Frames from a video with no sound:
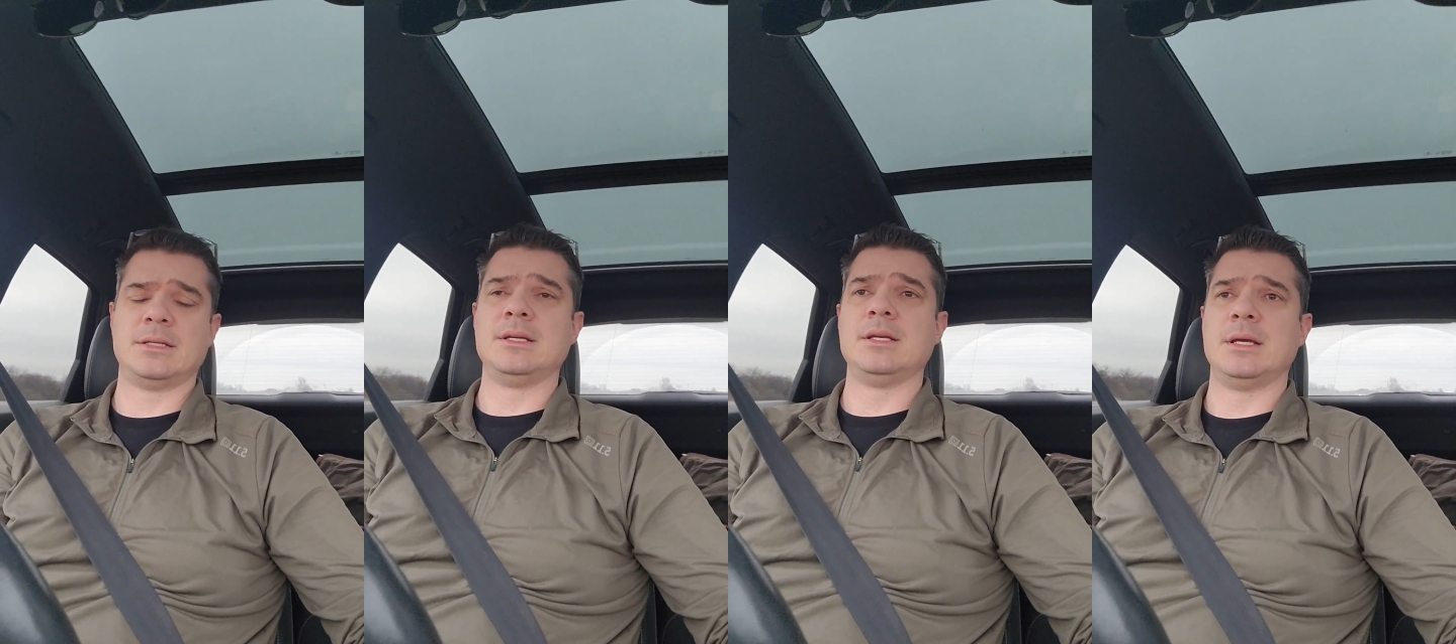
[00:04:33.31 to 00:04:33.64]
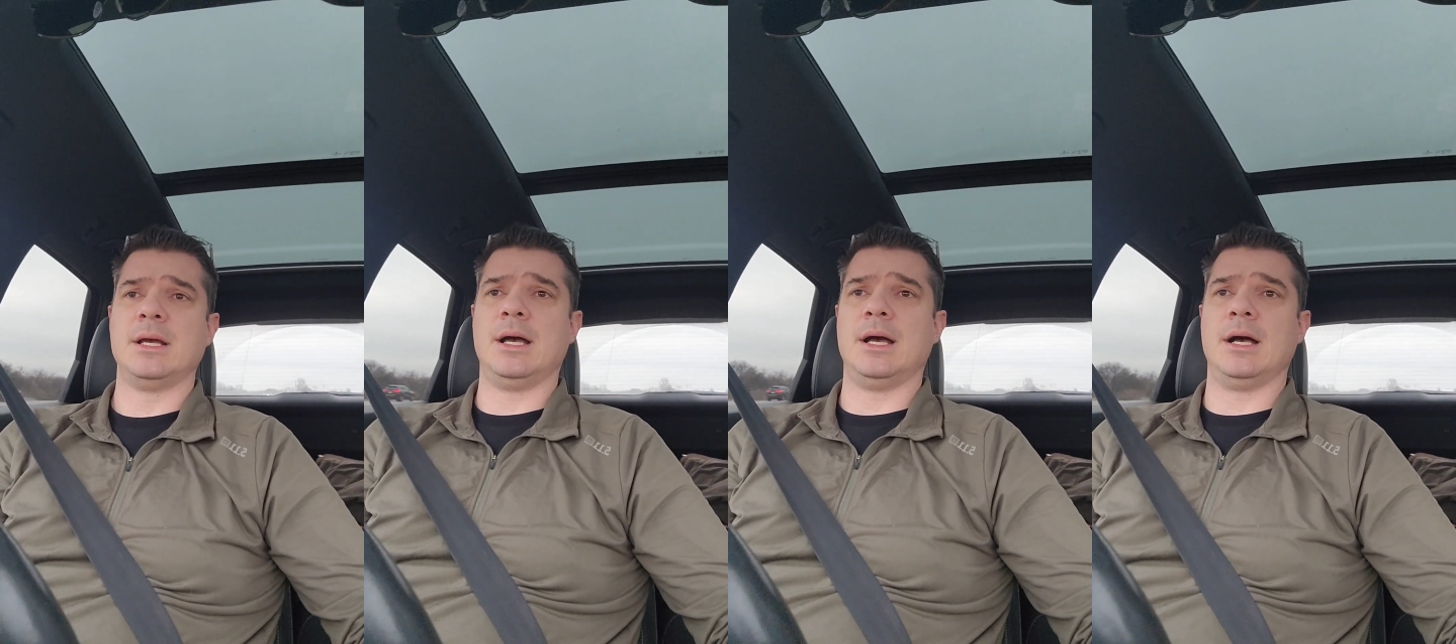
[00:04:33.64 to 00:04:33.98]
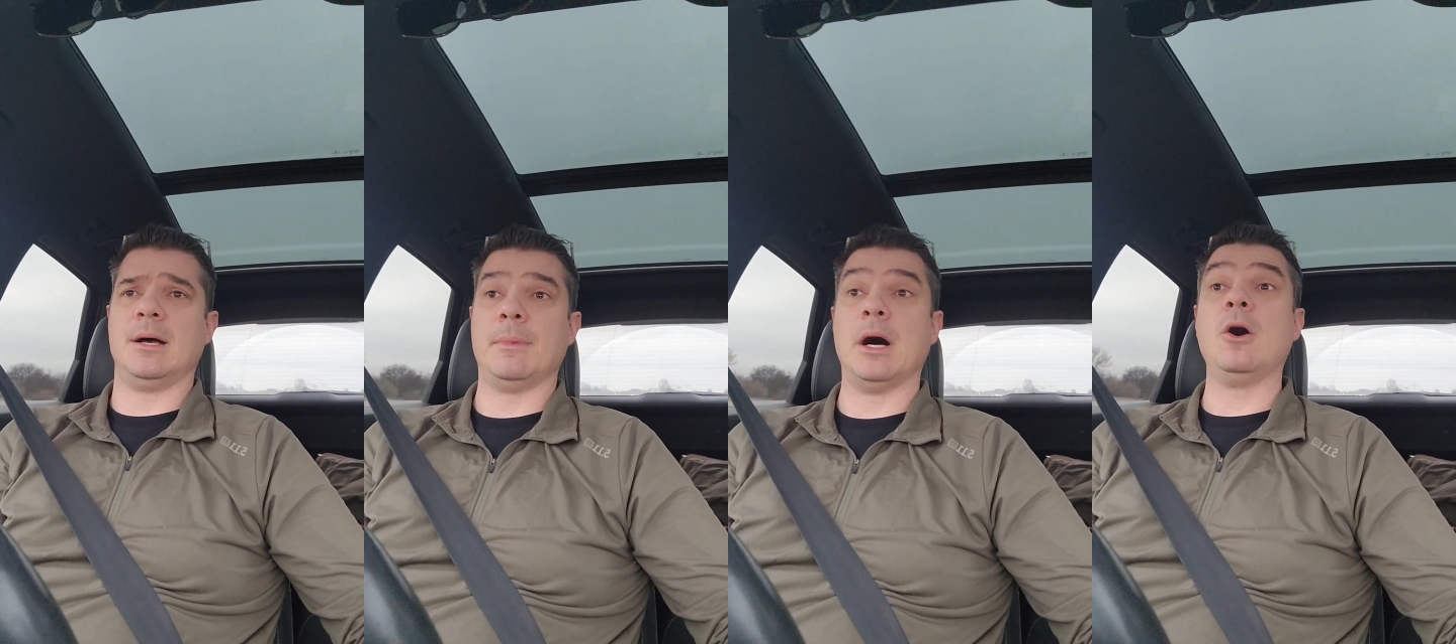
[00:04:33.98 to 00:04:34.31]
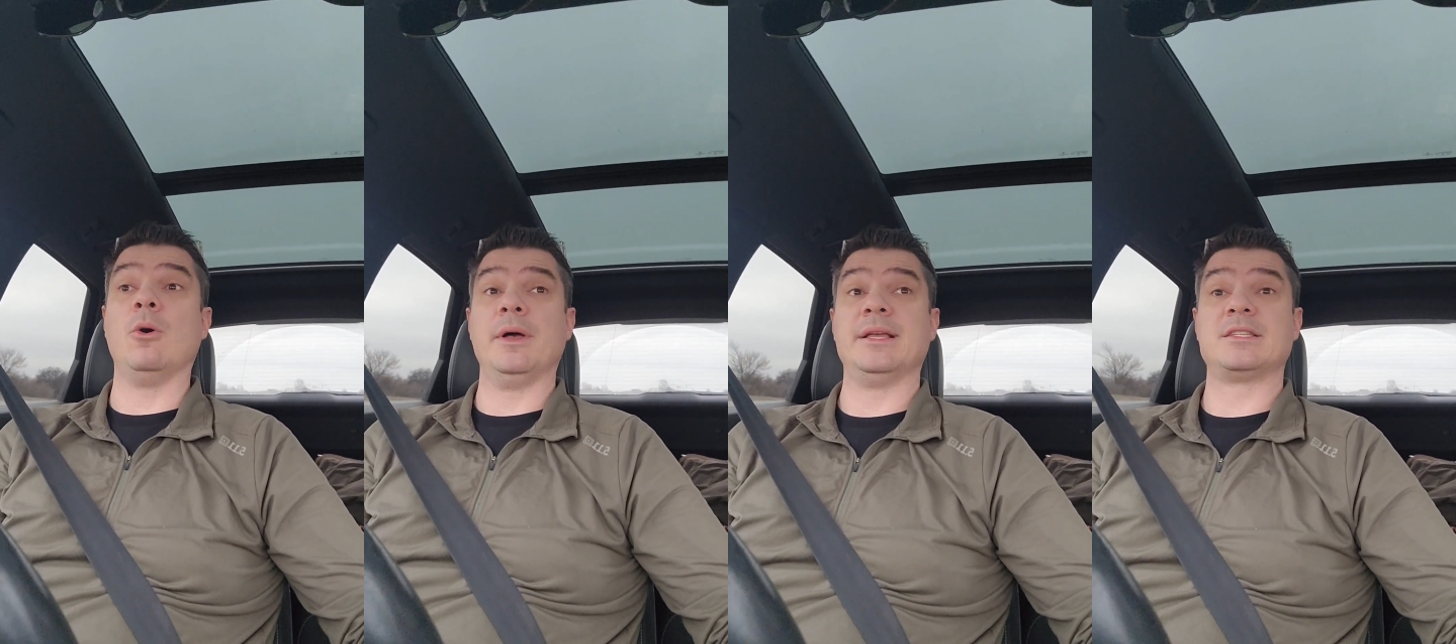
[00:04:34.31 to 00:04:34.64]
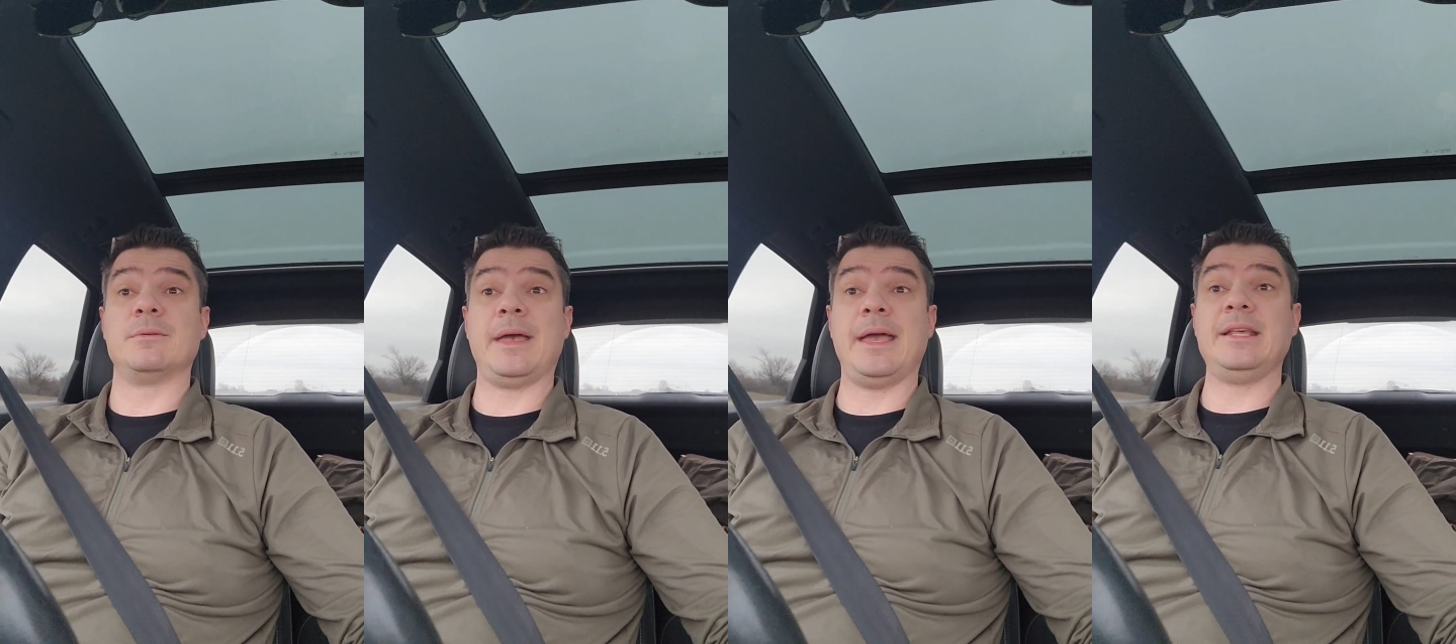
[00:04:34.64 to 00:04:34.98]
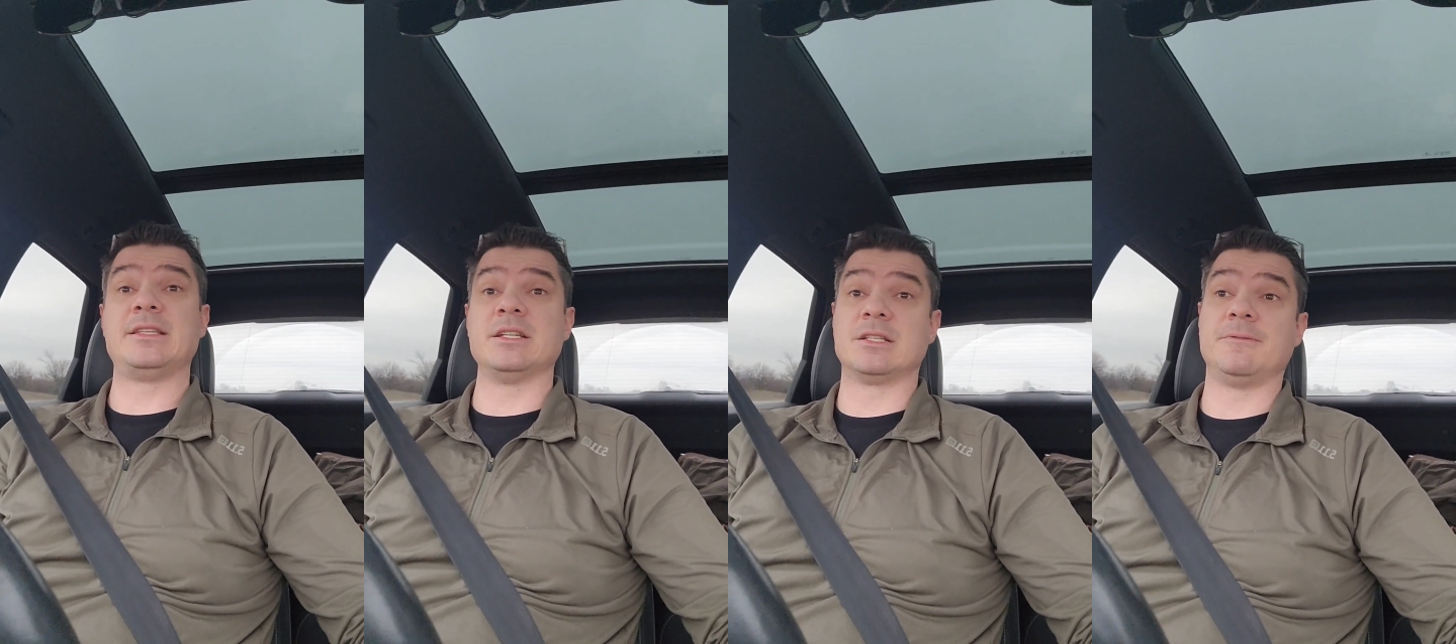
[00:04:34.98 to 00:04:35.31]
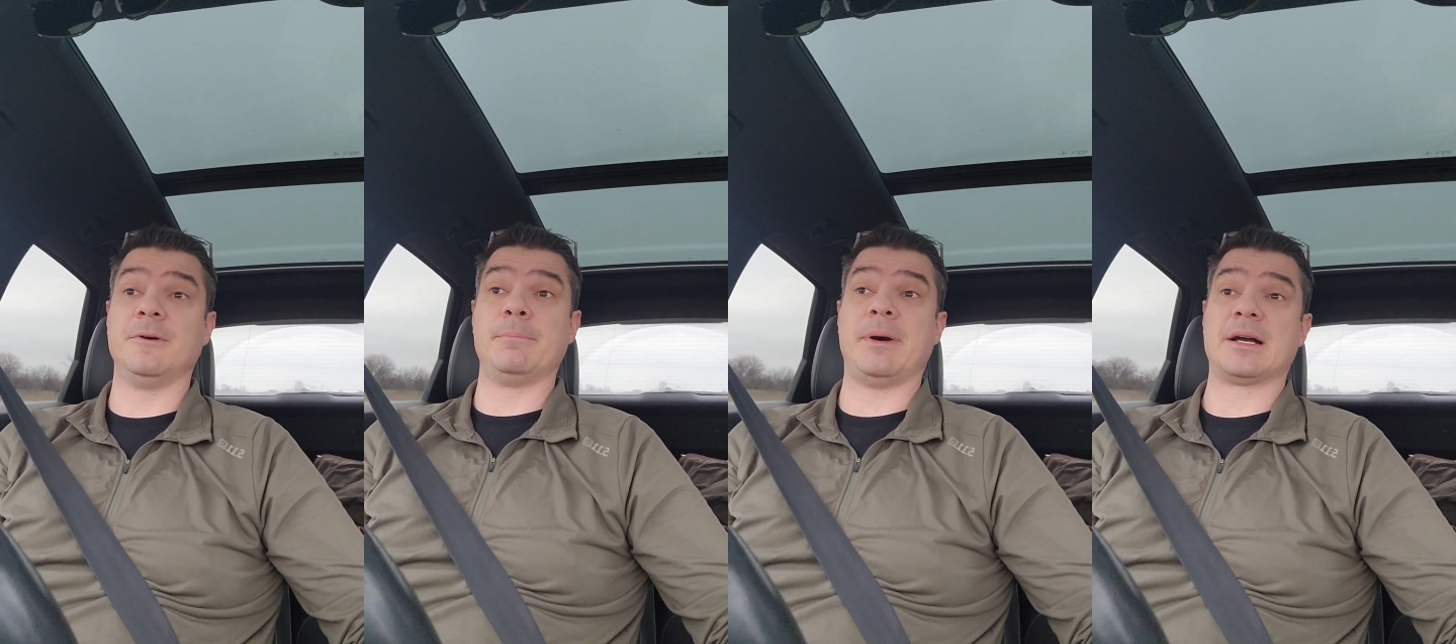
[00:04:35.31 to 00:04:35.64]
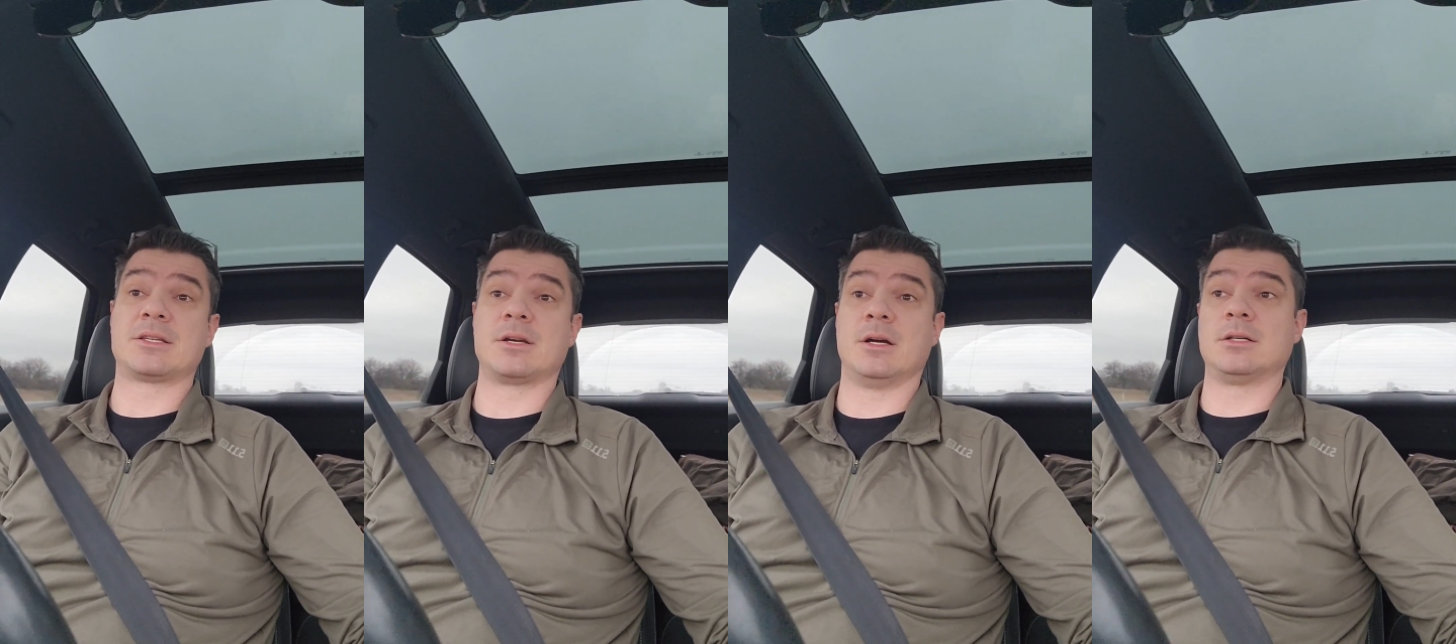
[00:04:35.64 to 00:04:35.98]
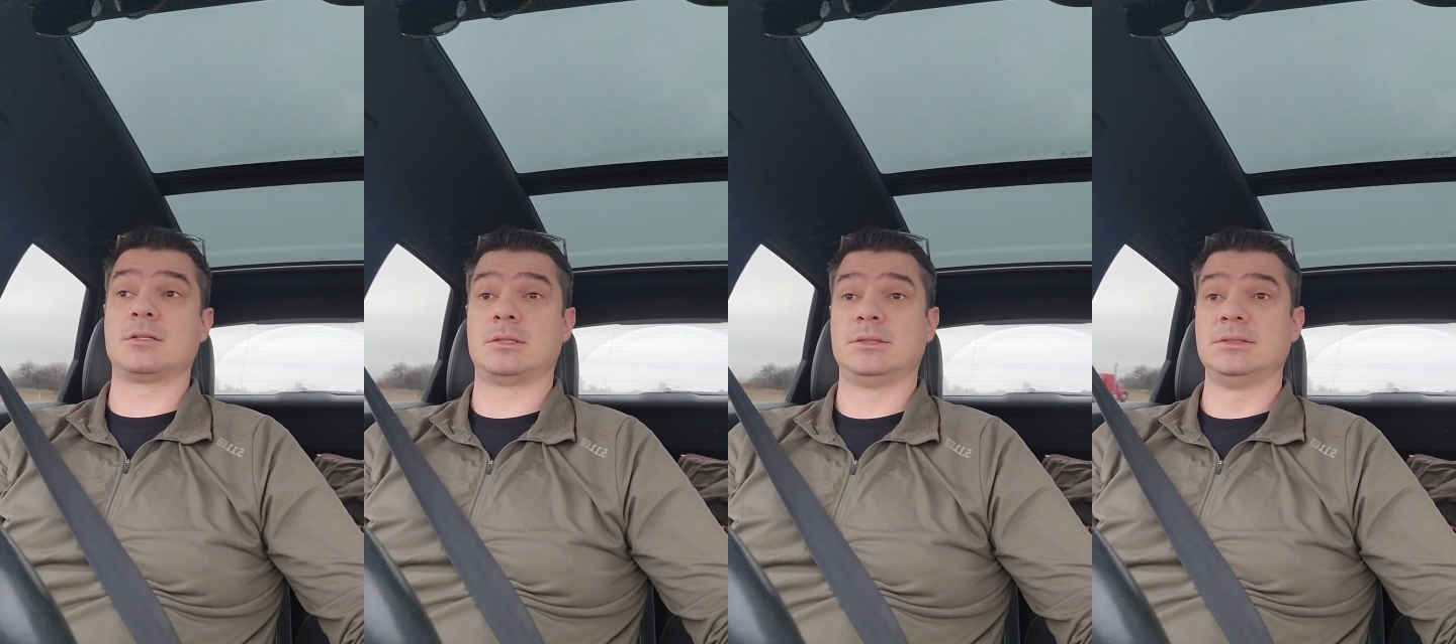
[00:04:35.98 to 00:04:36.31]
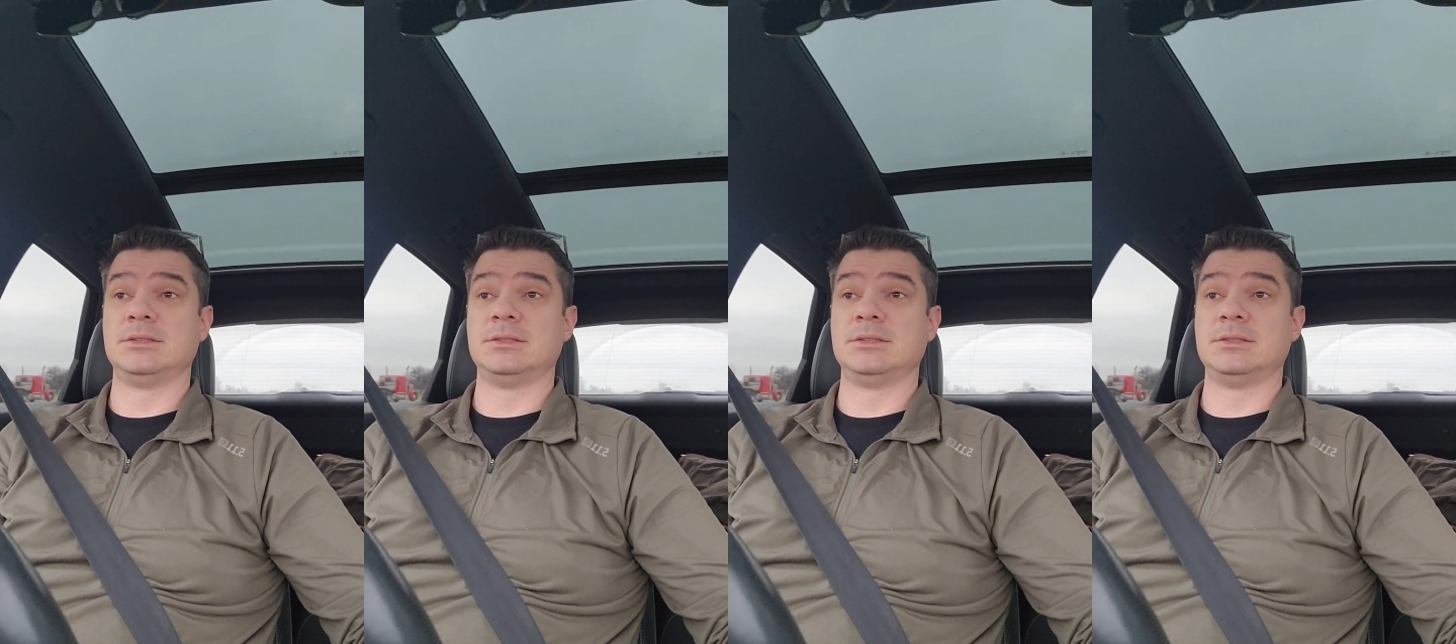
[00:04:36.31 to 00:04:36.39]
And some 86-foot box cars.